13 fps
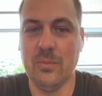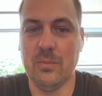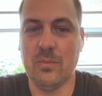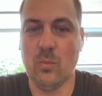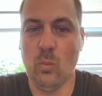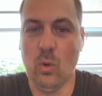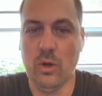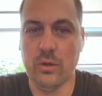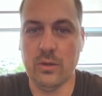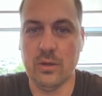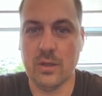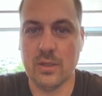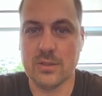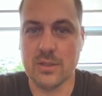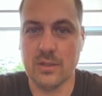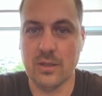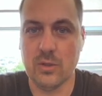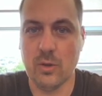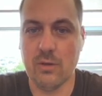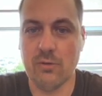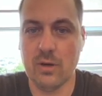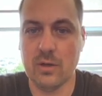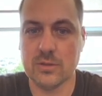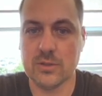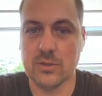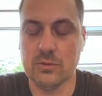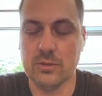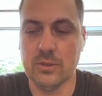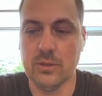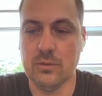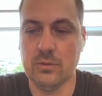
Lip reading: one, I can see that you have RStudio